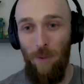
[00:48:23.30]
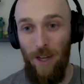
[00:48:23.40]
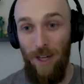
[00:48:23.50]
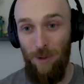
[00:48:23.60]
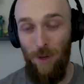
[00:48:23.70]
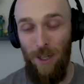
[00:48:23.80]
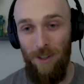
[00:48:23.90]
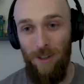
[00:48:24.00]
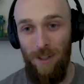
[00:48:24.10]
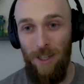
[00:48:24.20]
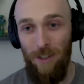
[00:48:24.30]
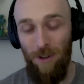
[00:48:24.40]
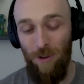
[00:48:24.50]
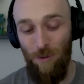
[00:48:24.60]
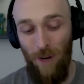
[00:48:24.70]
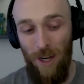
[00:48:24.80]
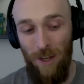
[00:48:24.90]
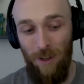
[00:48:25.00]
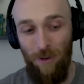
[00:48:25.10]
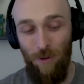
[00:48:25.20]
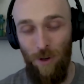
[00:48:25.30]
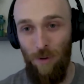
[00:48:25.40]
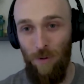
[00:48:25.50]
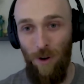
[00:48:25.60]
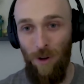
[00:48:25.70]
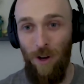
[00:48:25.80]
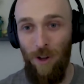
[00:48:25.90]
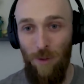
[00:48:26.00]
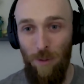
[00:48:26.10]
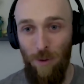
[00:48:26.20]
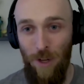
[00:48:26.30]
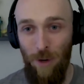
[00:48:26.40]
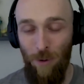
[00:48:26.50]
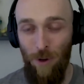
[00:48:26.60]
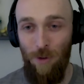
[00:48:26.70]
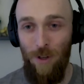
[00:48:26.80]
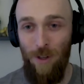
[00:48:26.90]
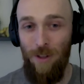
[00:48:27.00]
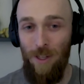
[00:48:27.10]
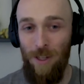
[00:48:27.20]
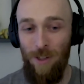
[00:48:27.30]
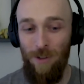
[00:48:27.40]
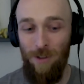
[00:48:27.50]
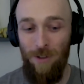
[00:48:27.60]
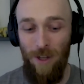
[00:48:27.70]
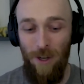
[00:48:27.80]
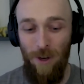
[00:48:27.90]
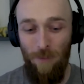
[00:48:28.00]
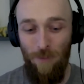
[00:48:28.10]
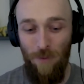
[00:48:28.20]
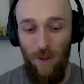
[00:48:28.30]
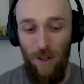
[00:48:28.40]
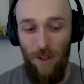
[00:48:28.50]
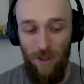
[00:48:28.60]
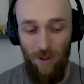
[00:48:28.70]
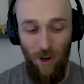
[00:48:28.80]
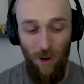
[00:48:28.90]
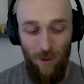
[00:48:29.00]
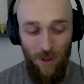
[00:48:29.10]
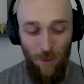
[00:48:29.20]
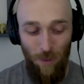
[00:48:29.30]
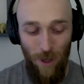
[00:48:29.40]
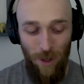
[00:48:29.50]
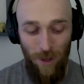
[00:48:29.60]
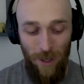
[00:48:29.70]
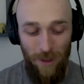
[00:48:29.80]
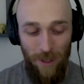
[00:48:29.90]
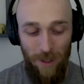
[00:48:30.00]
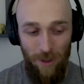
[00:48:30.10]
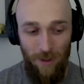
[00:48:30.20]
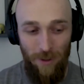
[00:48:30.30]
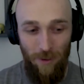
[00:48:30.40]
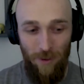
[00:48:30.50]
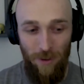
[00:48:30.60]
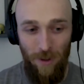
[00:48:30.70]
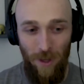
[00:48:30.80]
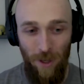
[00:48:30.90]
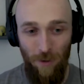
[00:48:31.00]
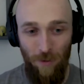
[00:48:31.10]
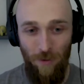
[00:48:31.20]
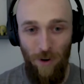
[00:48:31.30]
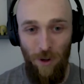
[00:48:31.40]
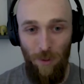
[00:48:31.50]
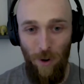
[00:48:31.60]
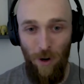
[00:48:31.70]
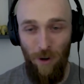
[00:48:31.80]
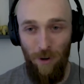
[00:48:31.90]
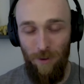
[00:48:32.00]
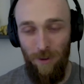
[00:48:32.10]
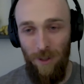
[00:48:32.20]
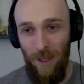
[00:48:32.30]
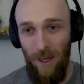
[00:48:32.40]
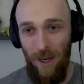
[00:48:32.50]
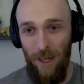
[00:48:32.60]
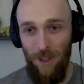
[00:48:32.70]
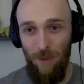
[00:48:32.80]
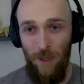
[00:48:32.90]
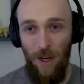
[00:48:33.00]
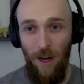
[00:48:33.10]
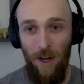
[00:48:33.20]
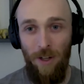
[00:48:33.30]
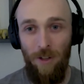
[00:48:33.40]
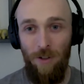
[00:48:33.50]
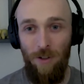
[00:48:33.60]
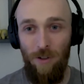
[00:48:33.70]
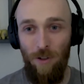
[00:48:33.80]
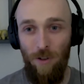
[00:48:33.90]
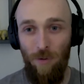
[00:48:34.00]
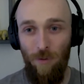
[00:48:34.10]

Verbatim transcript: but that's what i see as a thread throughout a lot of the people that i work with is it starts somewhere and then it just starts to like fall apart and it's because